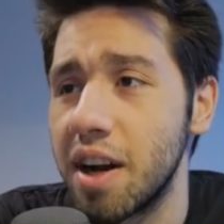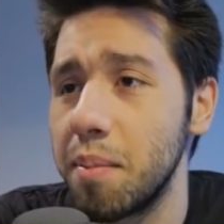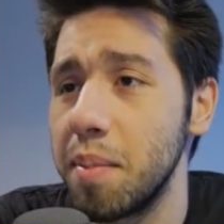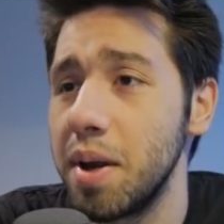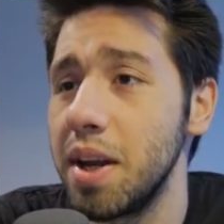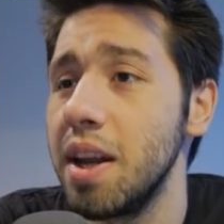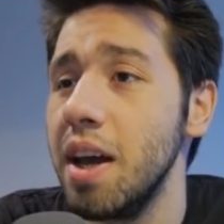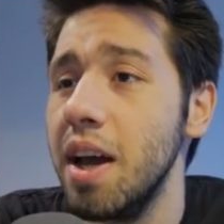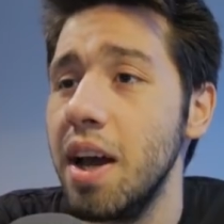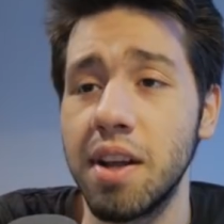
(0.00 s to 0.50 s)
I
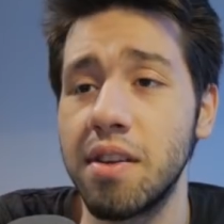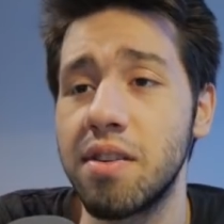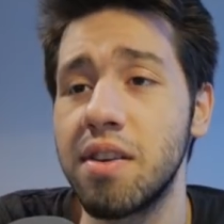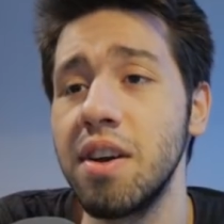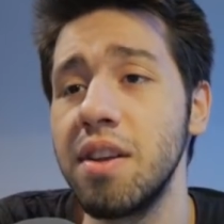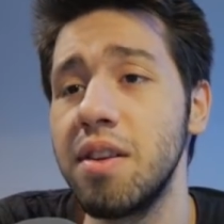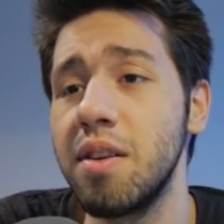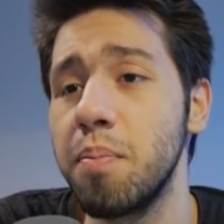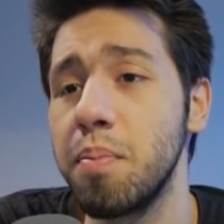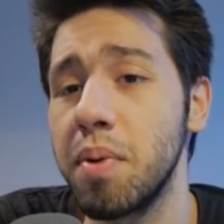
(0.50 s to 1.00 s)
mean, it's
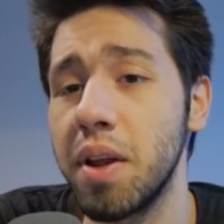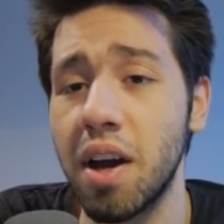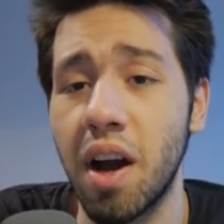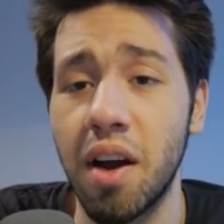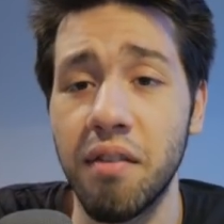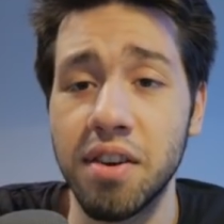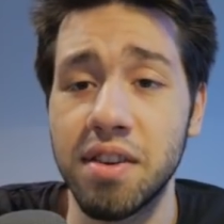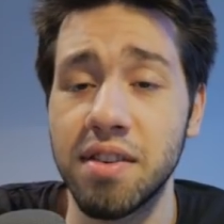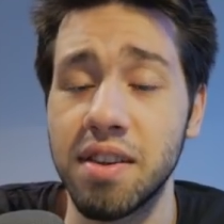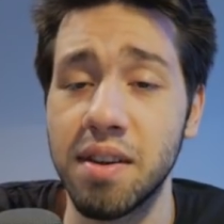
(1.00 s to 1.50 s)
good to play
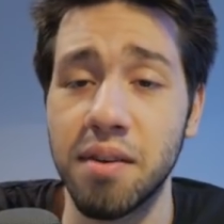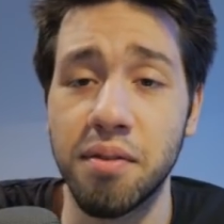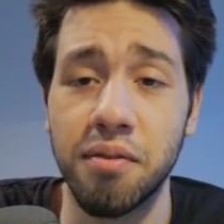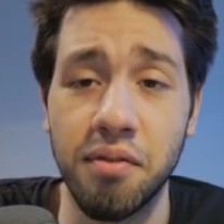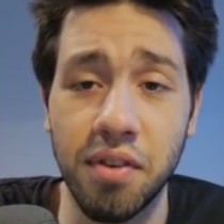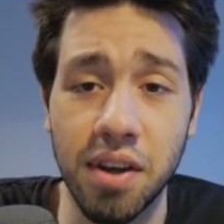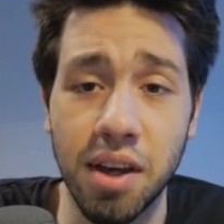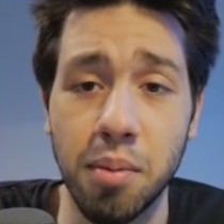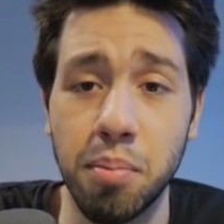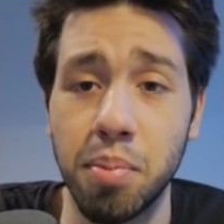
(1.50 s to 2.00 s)
obviously the
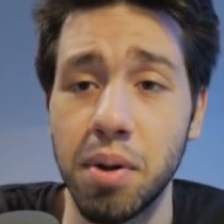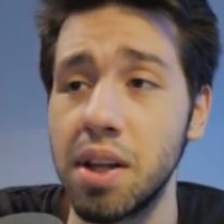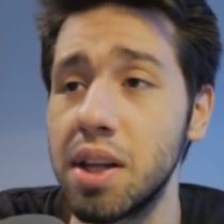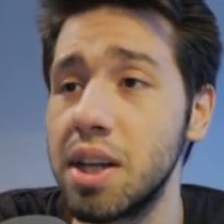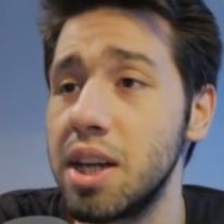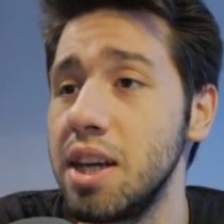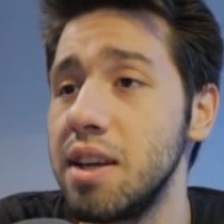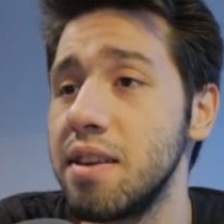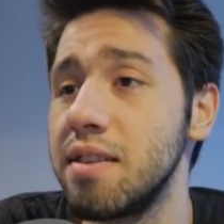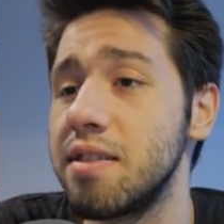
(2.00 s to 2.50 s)
Fee
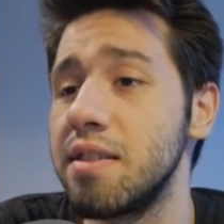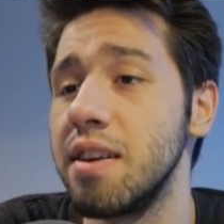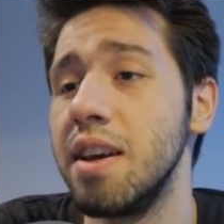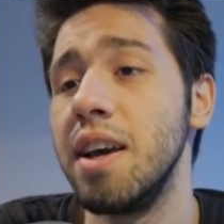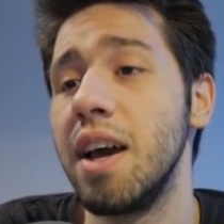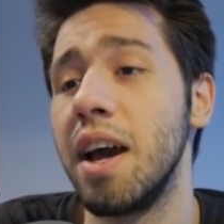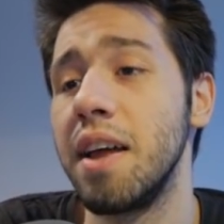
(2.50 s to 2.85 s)
abilities,